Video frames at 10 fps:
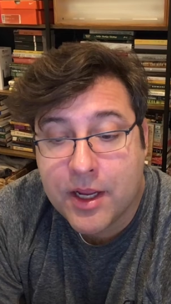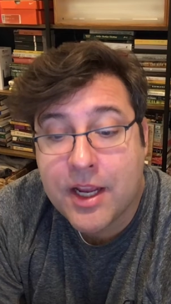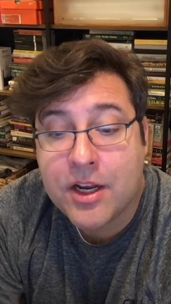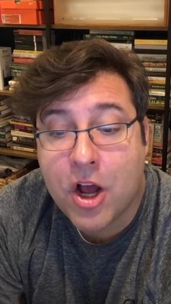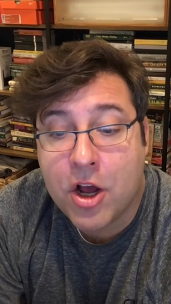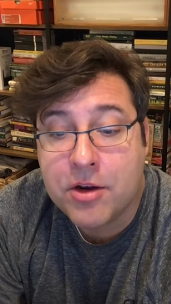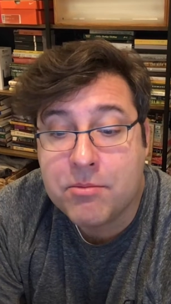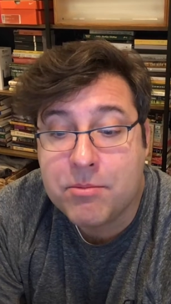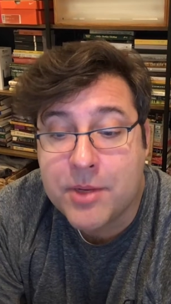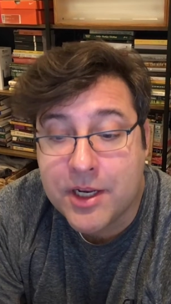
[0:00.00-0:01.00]
an
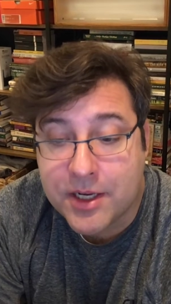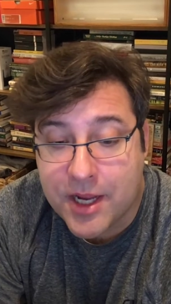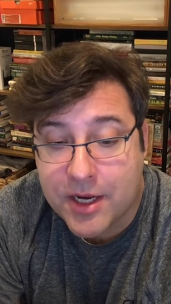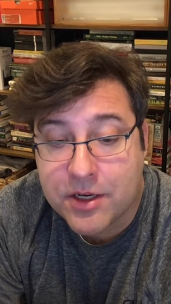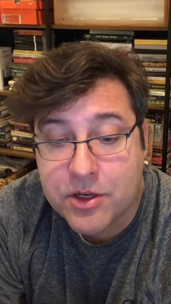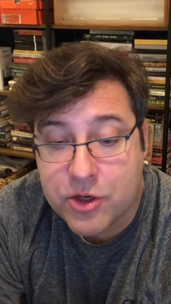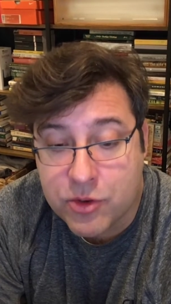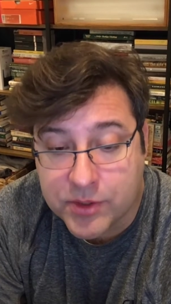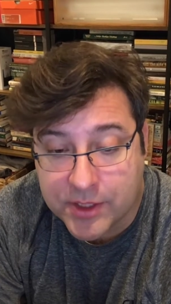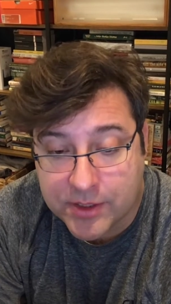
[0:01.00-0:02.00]
unmitigated
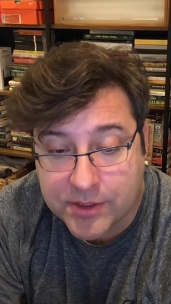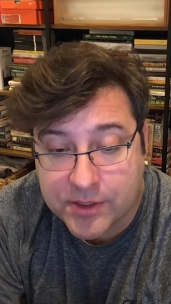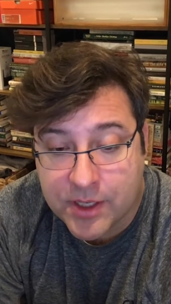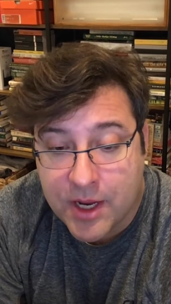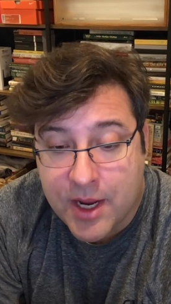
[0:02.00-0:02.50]
nuisance,